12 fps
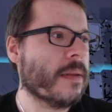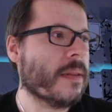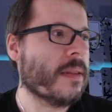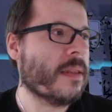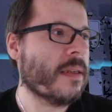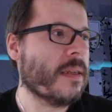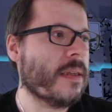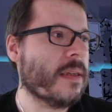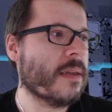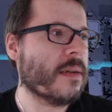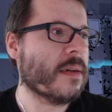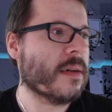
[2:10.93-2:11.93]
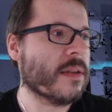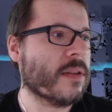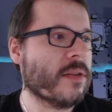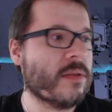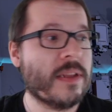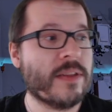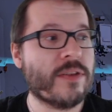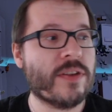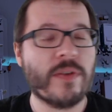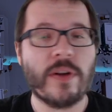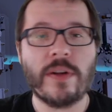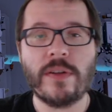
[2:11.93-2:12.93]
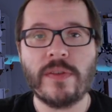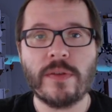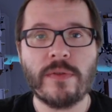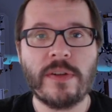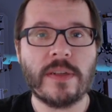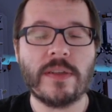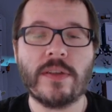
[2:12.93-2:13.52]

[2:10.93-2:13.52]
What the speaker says: Then there's a variety of ingredients,